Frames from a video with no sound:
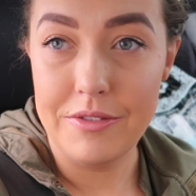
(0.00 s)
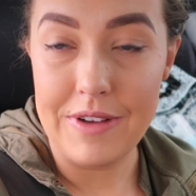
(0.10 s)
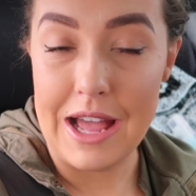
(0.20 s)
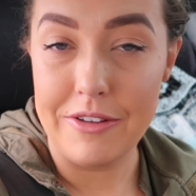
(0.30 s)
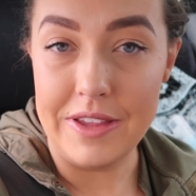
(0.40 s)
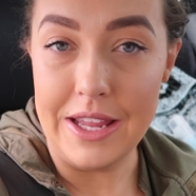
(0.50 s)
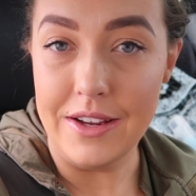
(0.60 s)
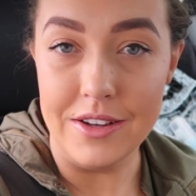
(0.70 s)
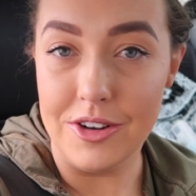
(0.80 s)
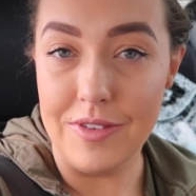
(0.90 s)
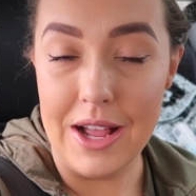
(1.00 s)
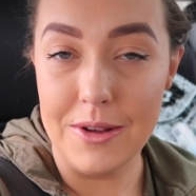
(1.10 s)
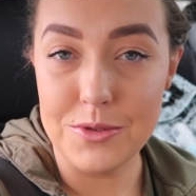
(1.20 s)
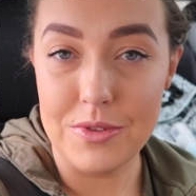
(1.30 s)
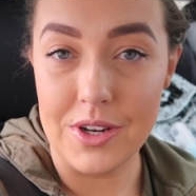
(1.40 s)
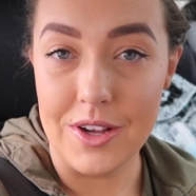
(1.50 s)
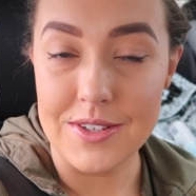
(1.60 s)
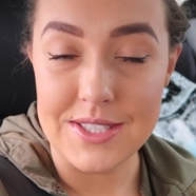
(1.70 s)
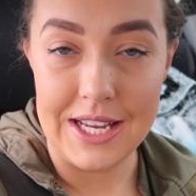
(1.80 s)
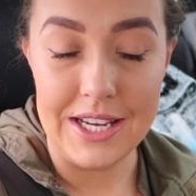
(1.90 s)
faffing around with the
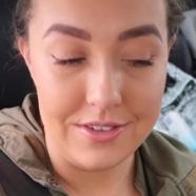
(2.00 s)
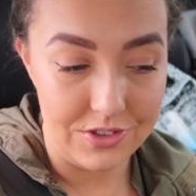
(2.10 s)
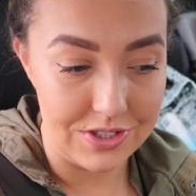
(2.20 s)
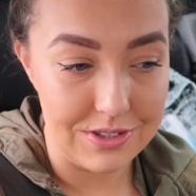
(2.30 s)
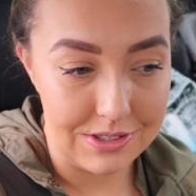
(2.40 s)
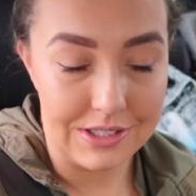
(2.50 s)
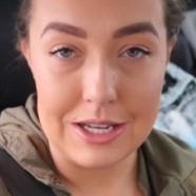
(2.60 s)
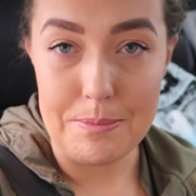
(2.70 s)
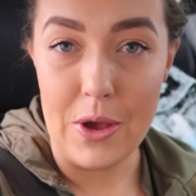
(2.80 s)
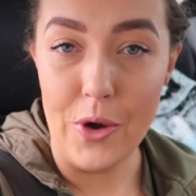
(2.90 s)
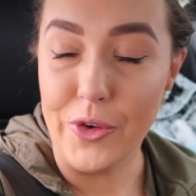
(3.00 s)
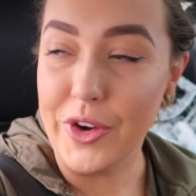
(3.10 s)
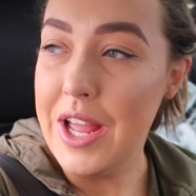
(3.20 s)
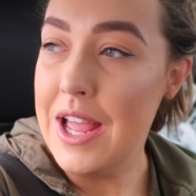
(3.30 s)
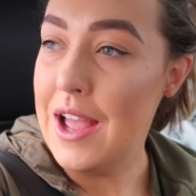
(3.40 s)
car seat, just clip it on.